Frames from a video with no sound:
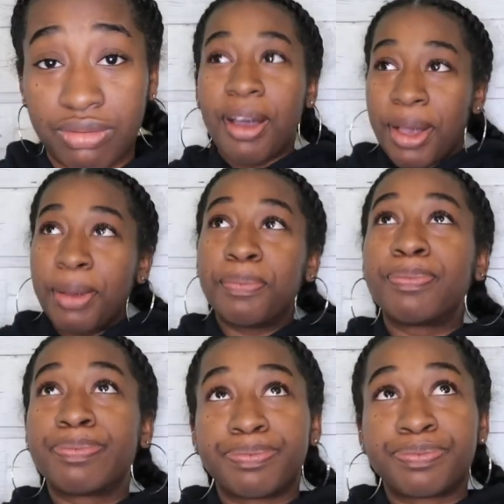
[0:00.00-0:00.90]

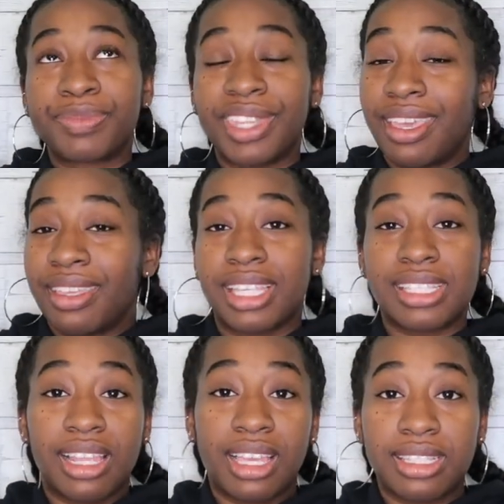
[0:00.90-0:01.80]
Um, yeah,
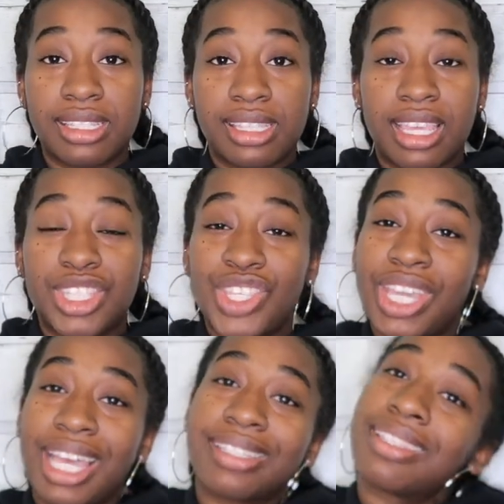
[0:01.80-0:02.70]
that's all I got to say. See
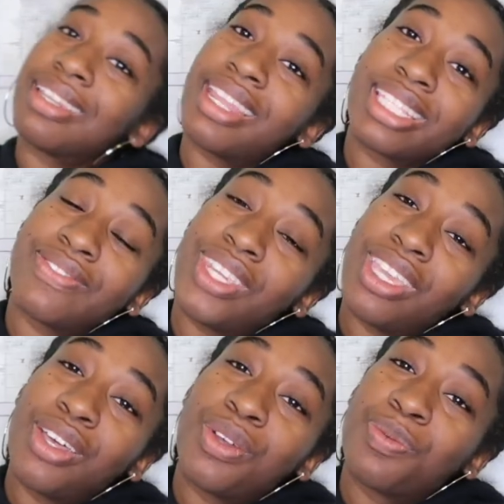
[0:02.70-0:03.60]
you guys in the next
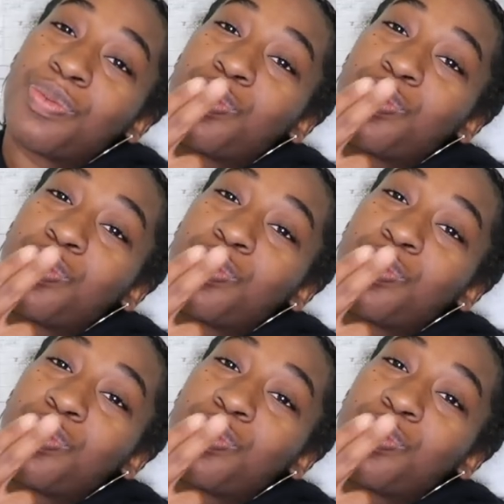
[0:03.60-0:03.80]
video.